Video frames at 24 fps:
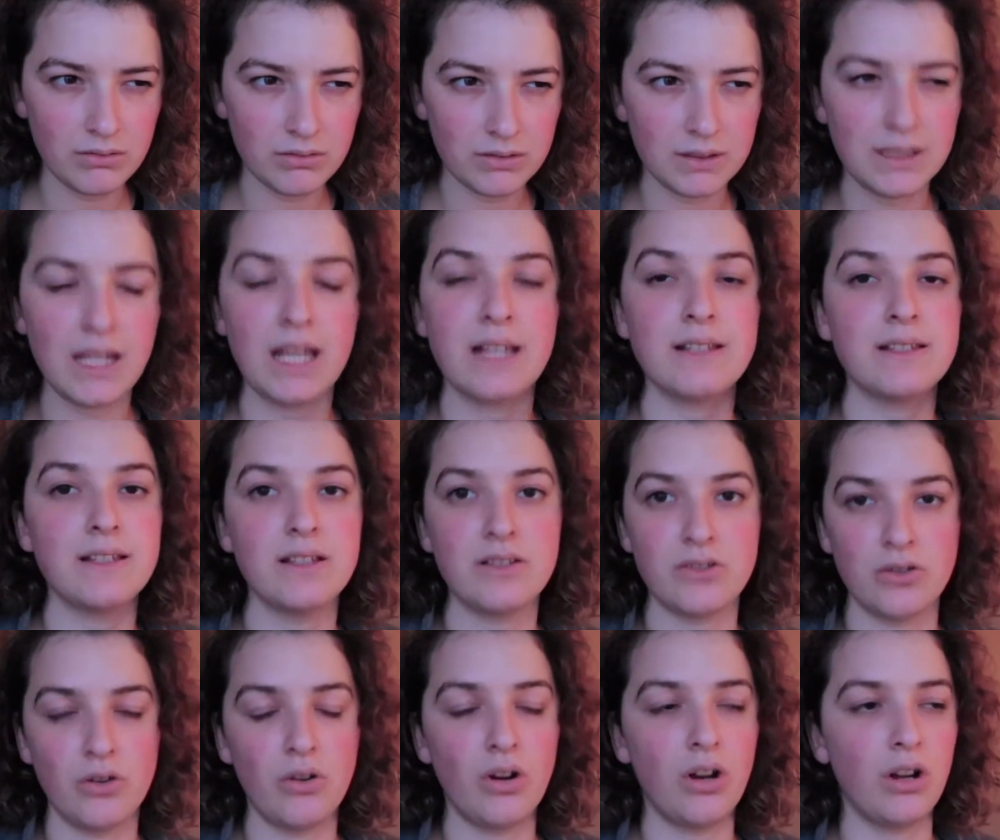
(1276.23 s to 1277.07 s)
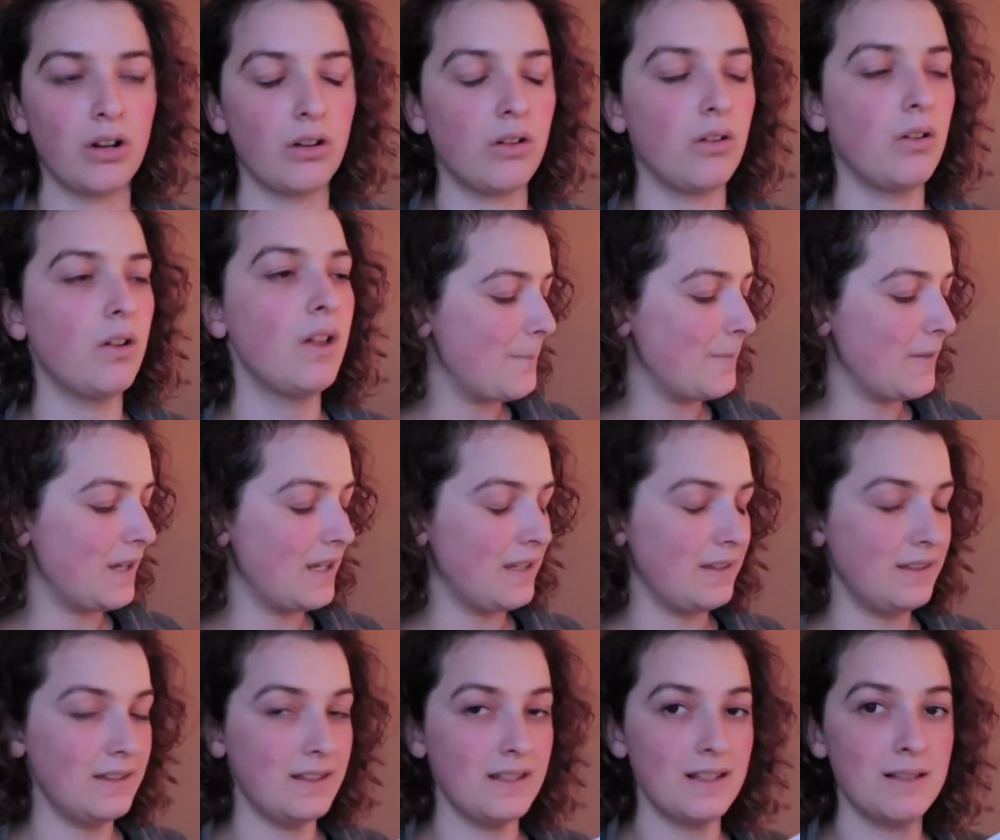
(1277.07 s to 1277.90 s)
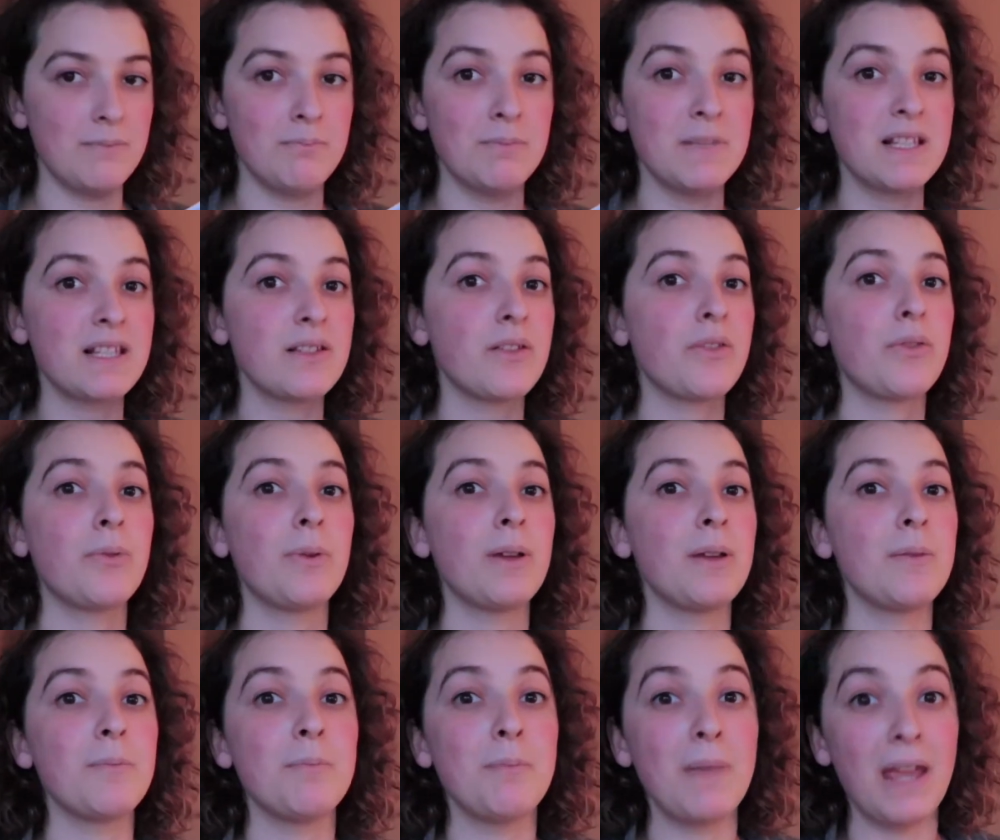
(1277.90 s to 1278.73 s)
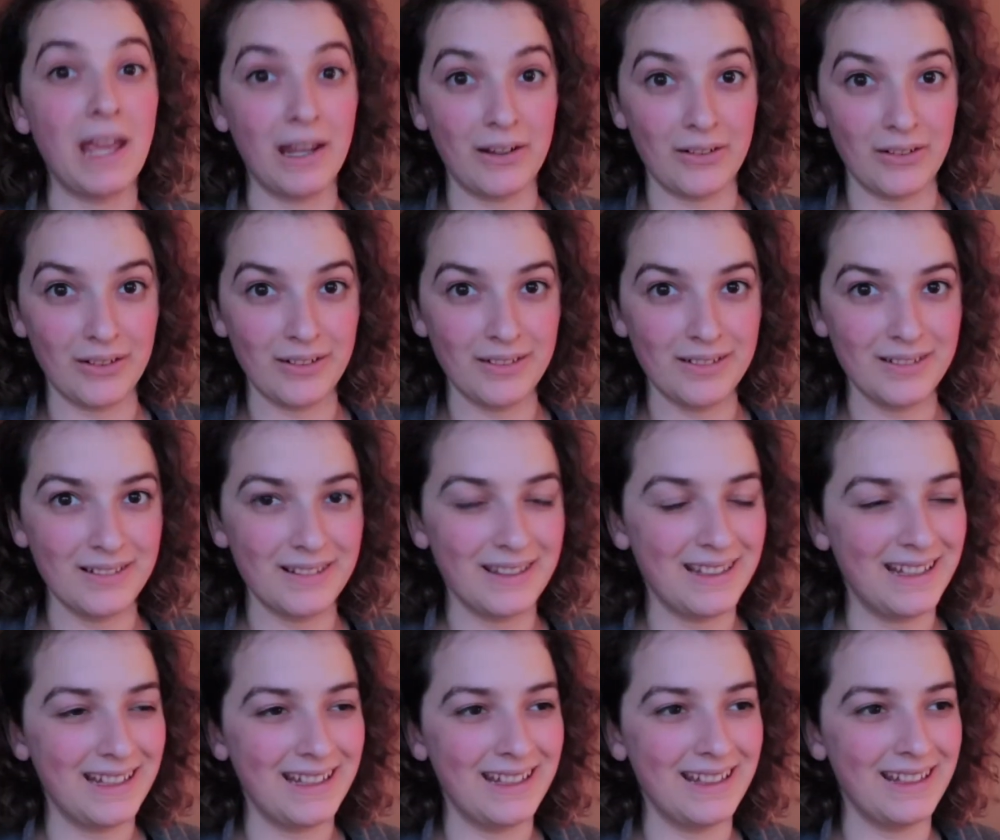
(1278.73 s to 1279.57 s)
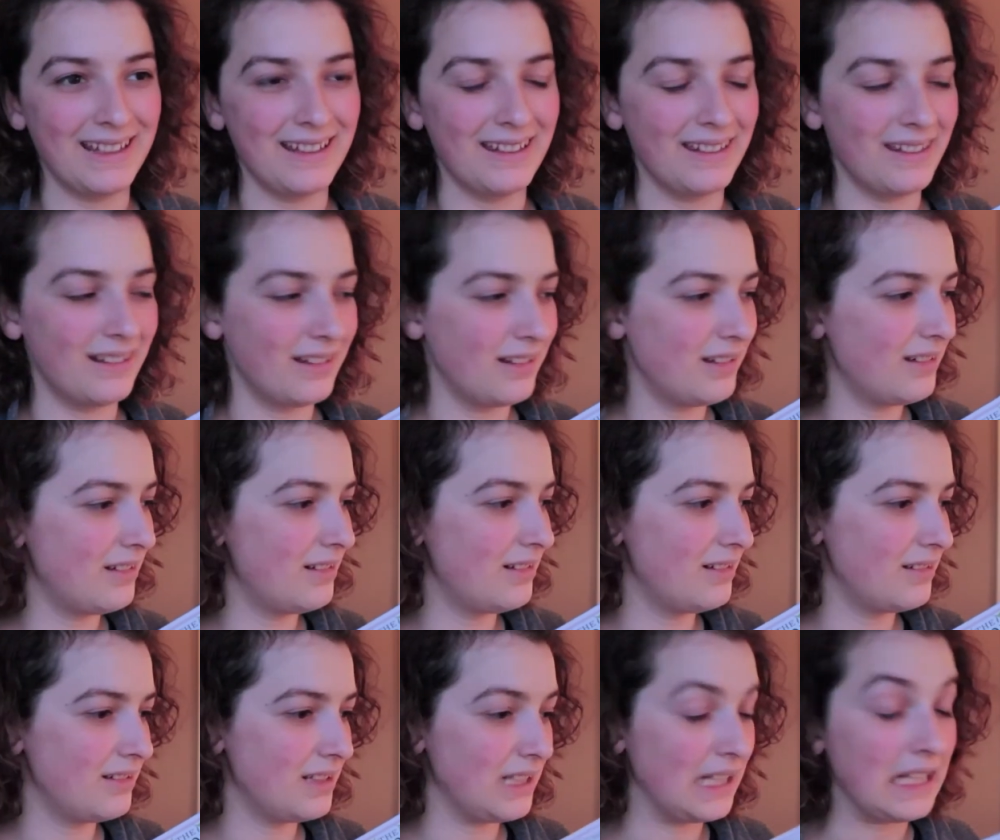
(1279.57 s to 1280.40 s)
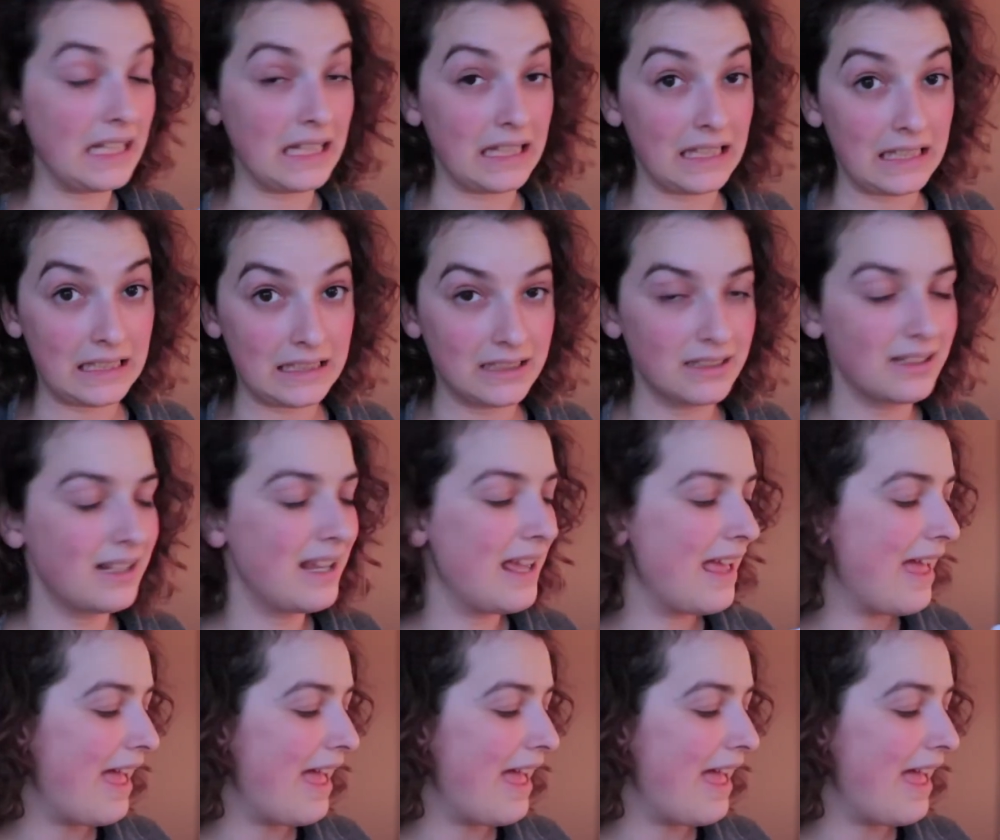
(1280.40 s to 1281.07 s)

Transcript: Yes, it's her uncle, in the Misselthwaite Manor in England.